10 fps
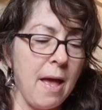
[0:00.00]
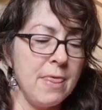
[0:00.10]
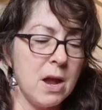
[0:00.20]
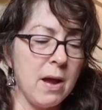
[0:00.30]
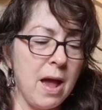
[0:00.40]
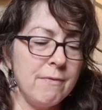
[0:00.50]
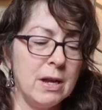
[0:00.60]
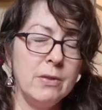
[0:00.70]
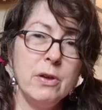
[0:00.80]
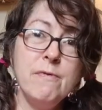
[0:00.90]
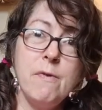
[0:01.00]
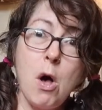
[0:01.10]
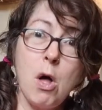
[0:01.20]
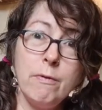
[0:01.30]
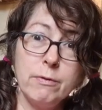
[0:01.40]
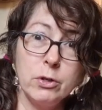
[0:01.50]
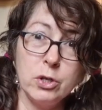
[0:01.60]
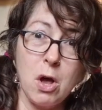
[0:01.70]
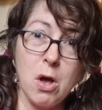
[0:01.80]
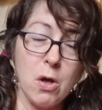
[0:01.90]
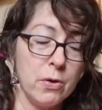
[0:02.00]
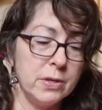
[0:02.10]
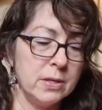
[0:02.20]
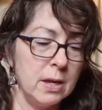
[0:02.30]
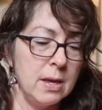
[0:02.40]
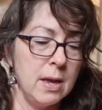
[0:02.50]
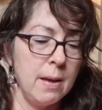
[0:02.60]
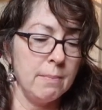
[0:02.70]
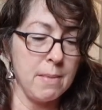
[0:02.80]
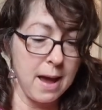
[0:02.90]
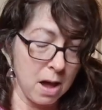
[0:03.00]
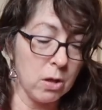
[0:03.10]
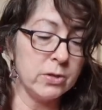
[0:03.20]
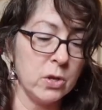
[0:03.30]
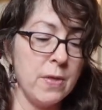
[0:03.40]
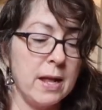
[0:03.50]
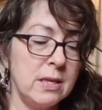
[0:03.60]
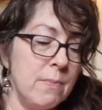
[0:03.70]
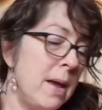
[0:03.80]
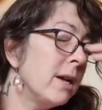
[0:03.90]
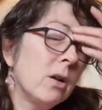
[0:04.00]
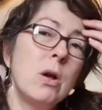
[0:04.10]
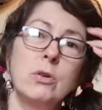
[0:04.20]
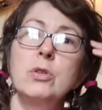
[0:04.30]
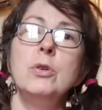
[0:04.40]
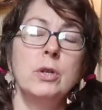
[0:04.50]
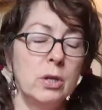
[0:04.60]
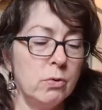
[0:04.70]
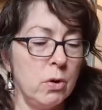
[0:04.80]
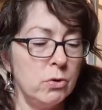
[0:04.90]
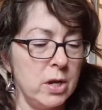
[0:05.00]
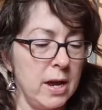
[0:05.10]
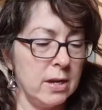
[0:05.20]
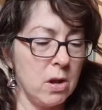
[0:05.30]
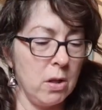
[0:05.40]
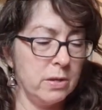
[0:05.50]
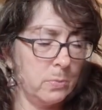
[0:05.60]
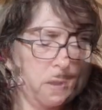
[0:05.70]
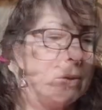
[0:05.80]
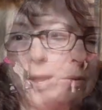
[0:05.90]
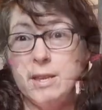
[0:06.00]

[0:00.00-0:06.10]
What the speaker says: and they're having the Fall for Shawls Mal, so that's a make along, so you can crochet in all as well.